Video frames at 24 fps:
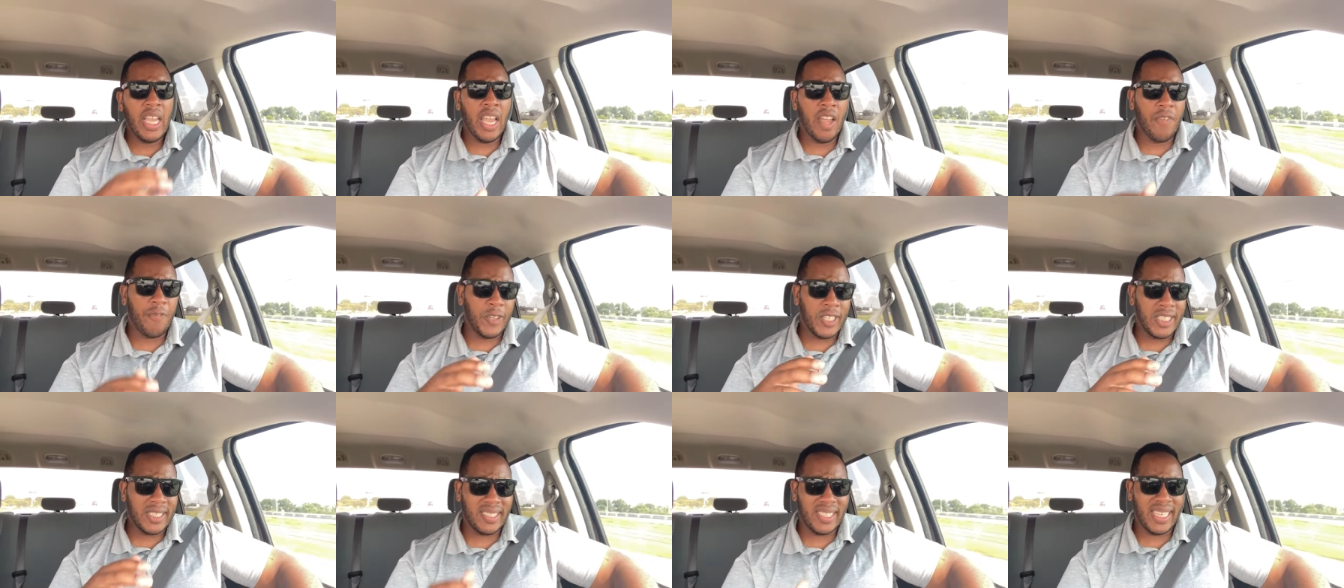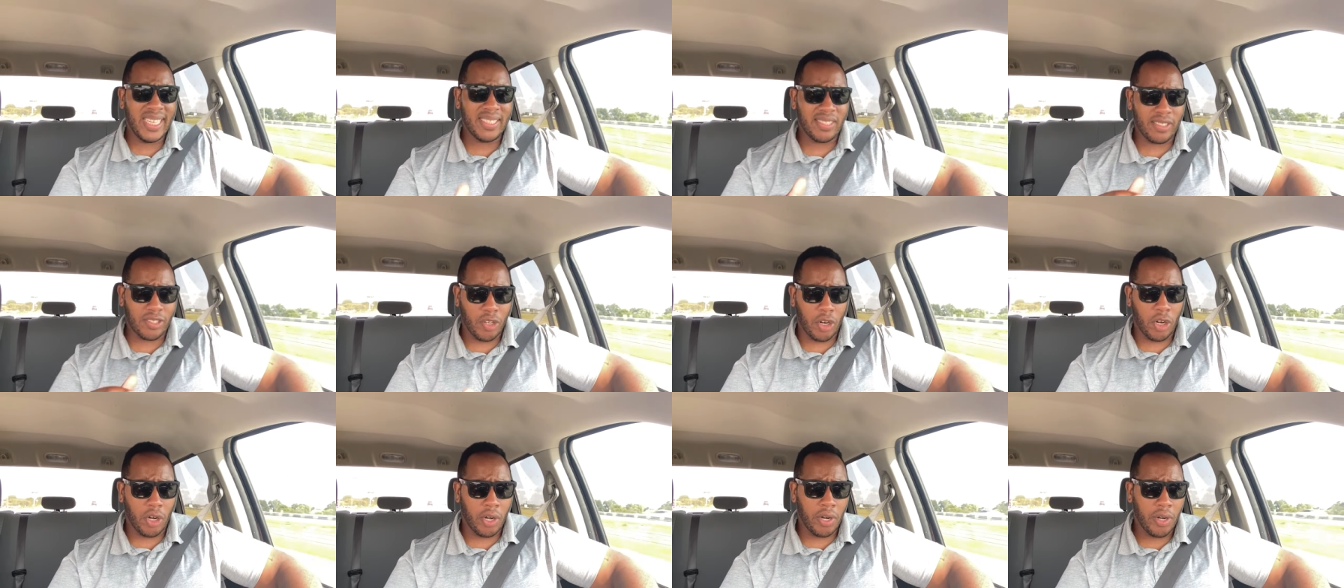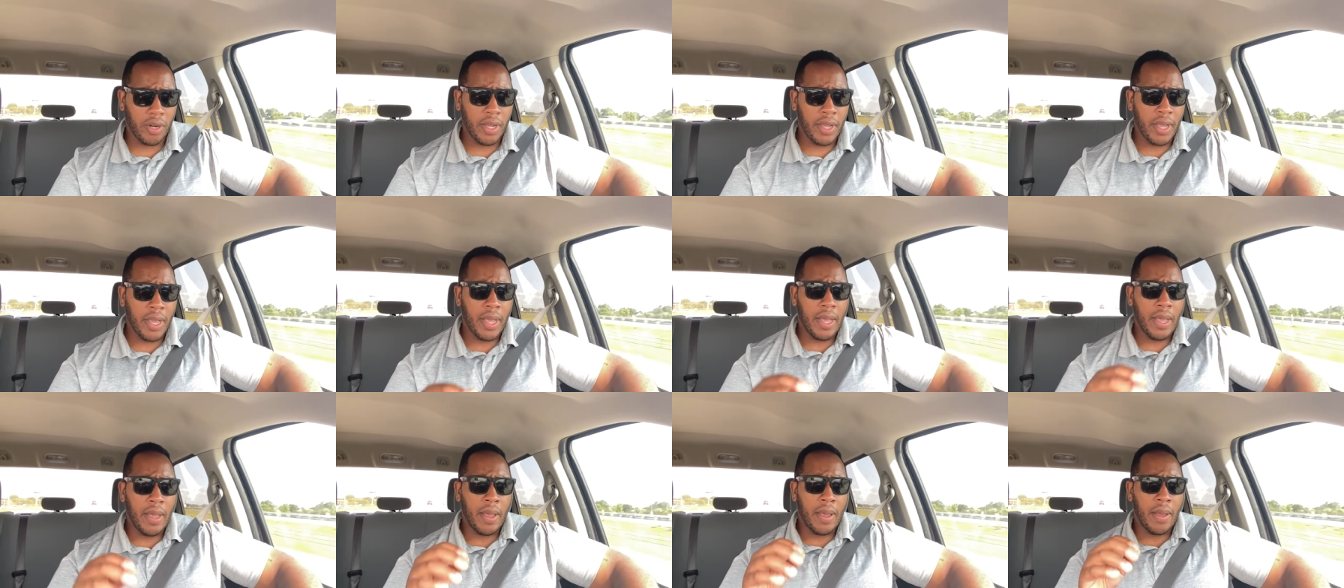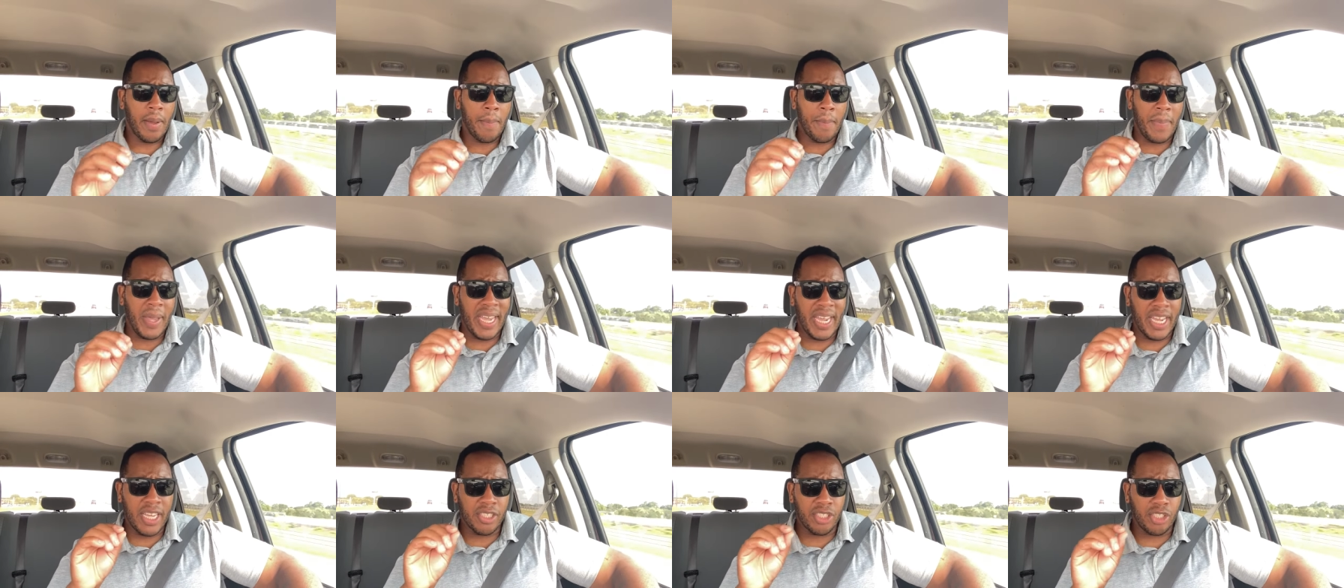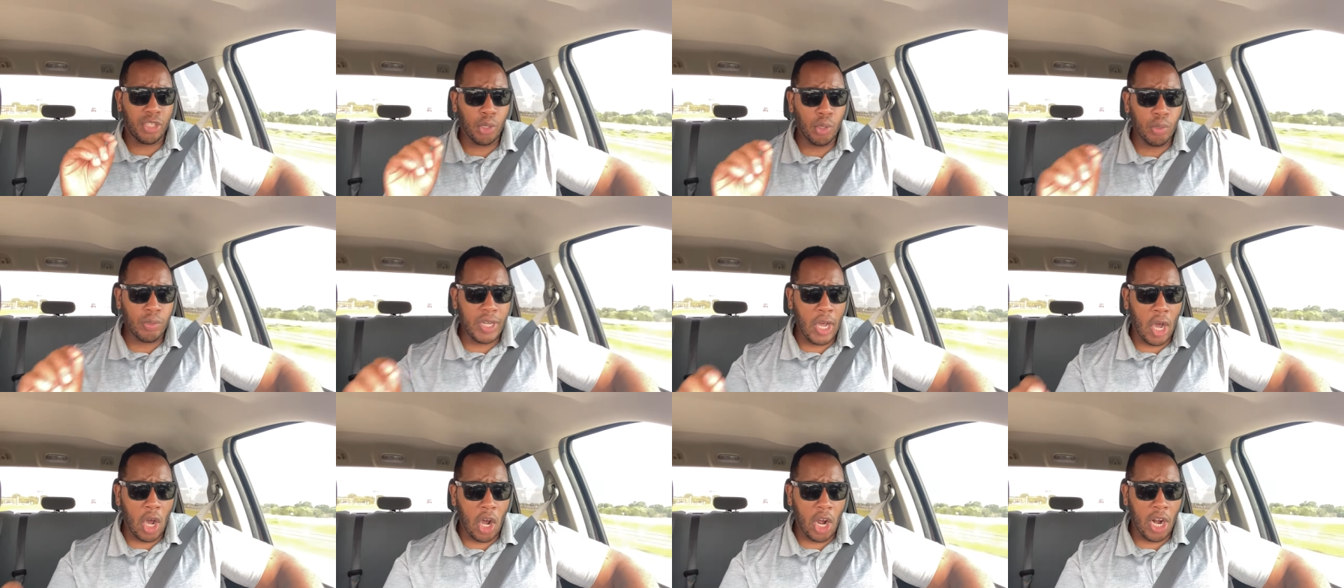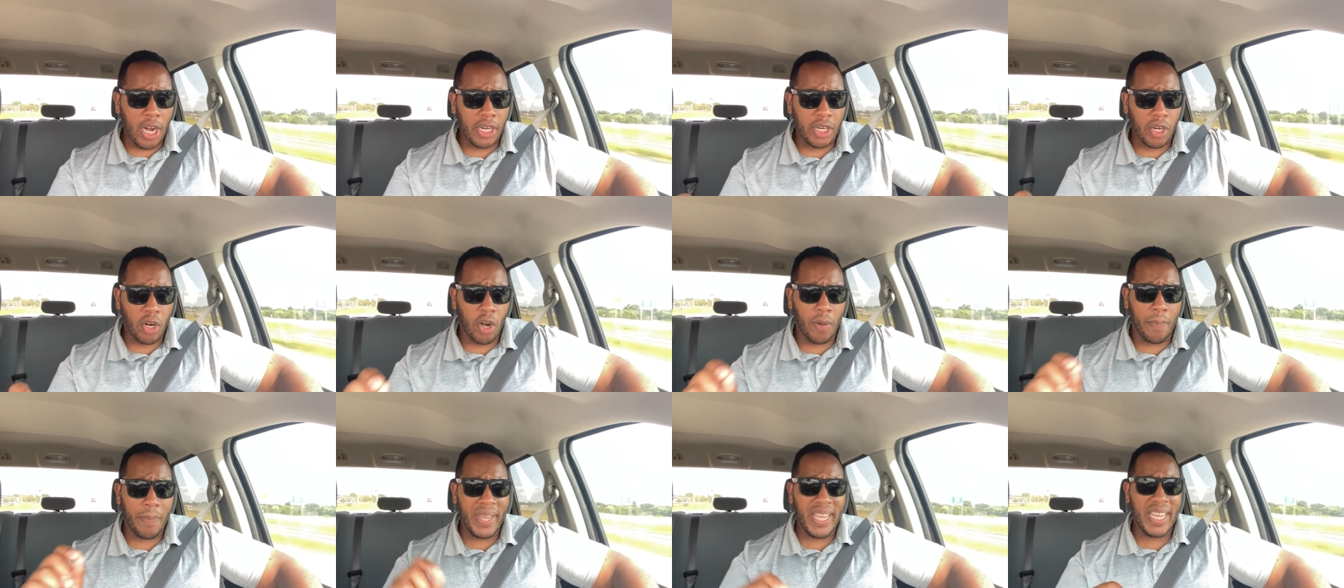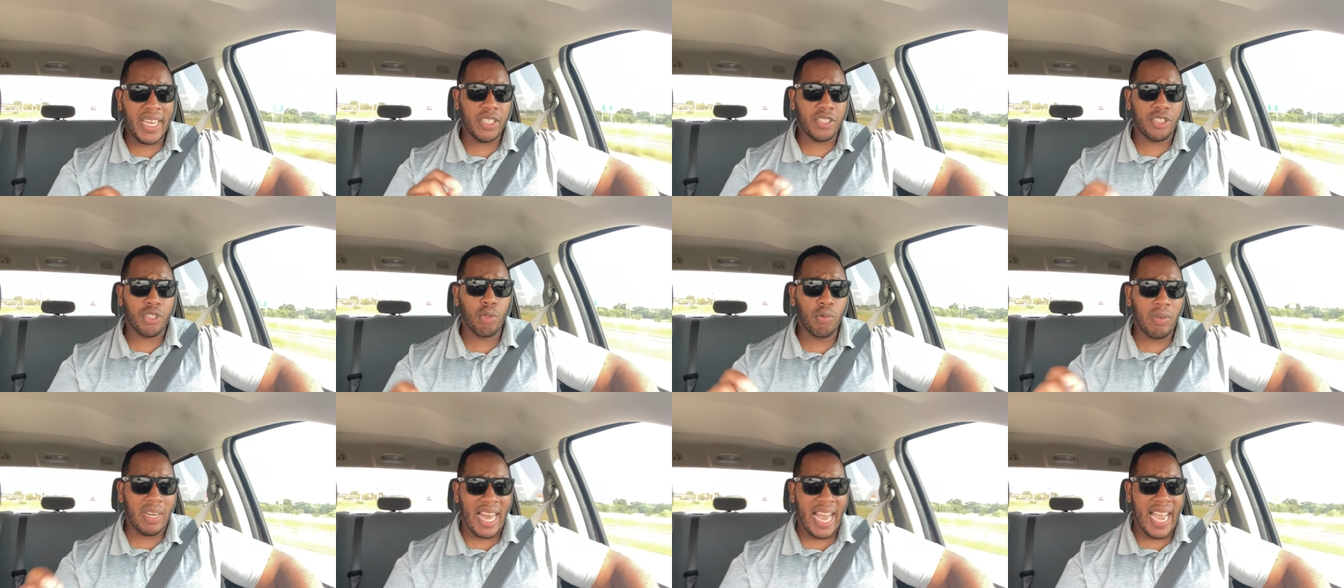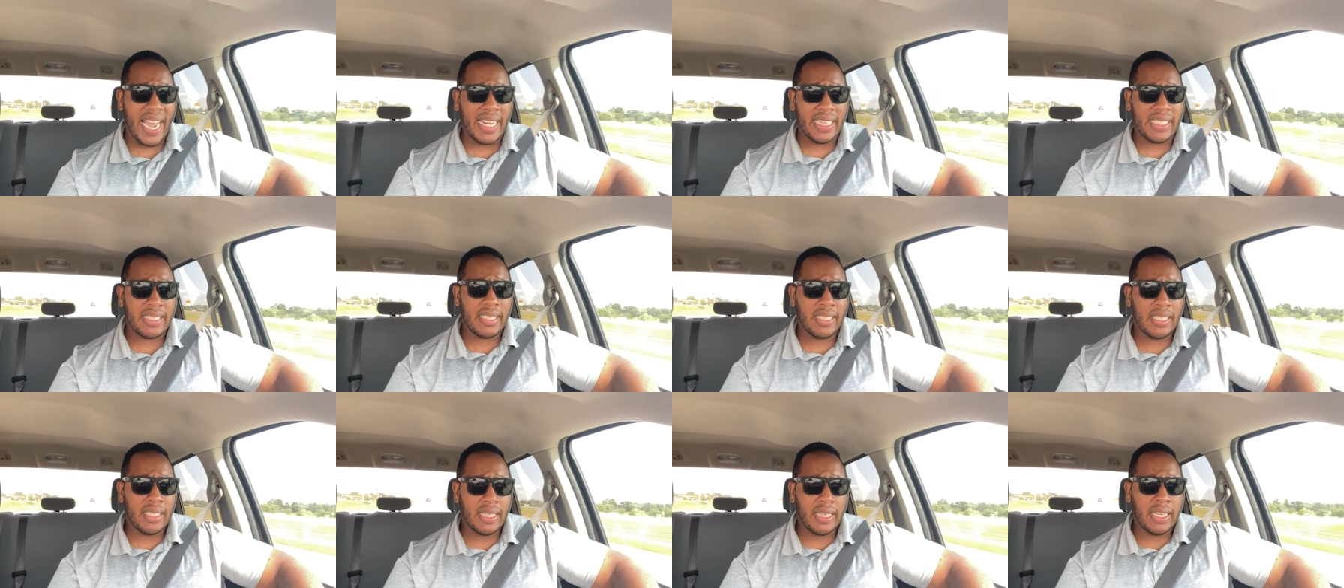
if a sister being too dark or being too light